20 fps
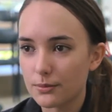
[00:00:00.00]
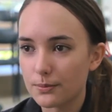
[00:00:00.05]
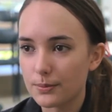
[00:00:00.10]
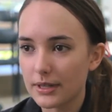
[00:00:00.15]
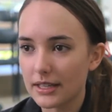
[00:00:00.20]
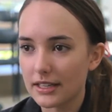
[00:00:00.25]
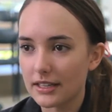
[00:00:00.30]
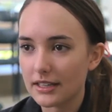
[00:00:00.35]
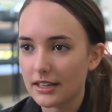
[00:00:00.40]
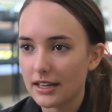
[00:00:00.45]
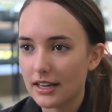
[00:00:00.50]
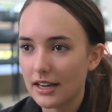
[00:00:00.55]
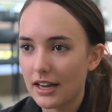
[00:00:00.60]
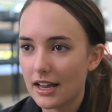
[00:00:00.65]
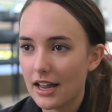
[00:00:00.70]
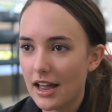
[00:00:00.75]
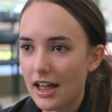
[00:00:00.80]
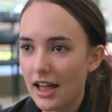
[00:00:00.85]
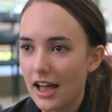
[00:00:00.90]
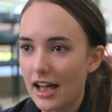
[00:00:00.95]
But
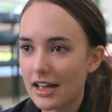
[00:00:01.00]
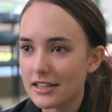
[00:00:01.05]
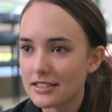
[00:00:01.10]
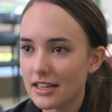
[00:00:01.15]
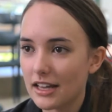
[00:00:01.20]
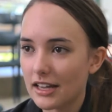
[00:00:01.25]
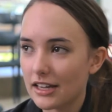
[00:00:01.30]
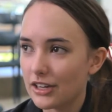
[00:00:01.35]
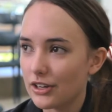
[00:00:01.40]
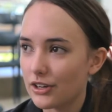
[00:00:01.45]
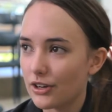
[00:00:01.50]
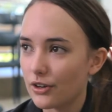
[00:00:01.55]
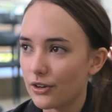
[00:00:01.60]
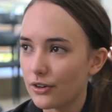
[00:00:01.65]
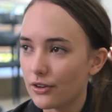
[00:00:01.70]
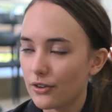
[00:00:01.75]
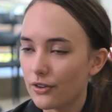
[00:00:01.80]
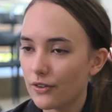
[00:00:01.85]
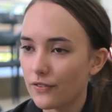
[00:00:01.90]
as I, you know,